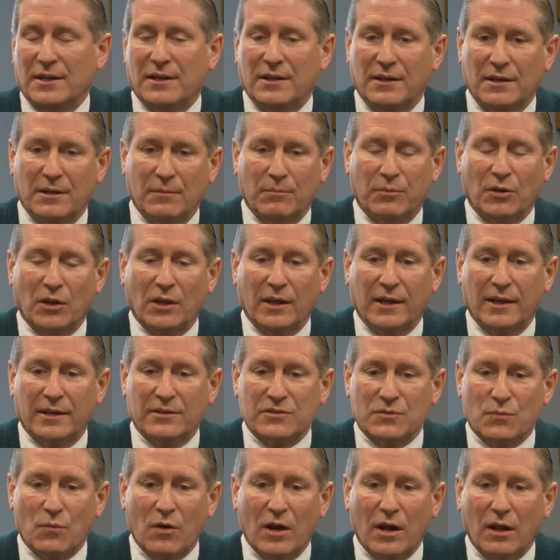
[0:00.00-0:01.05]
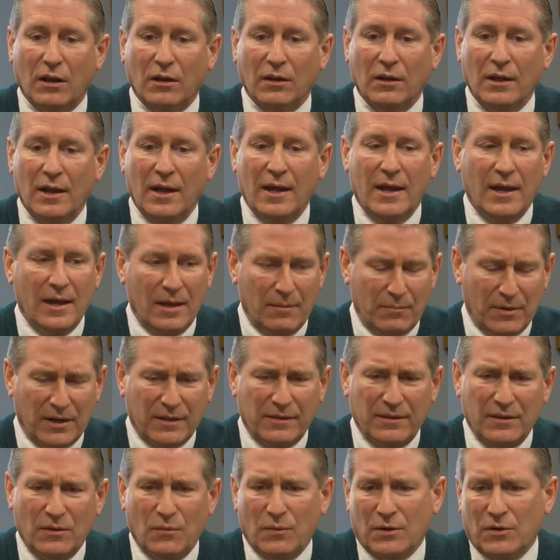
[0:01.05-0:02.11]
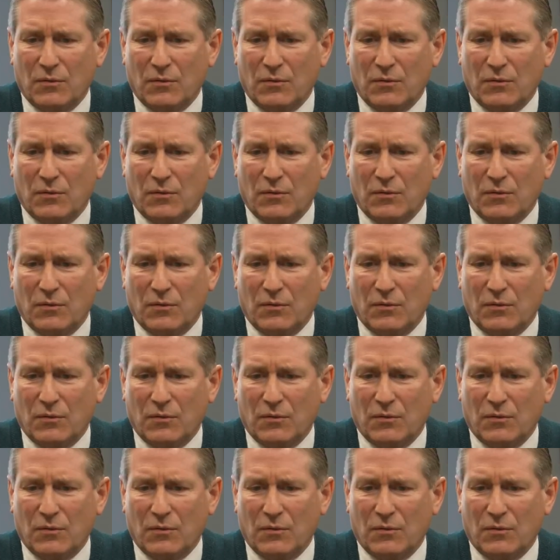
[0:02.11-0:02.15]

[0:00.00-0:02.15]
into play as well. But I think what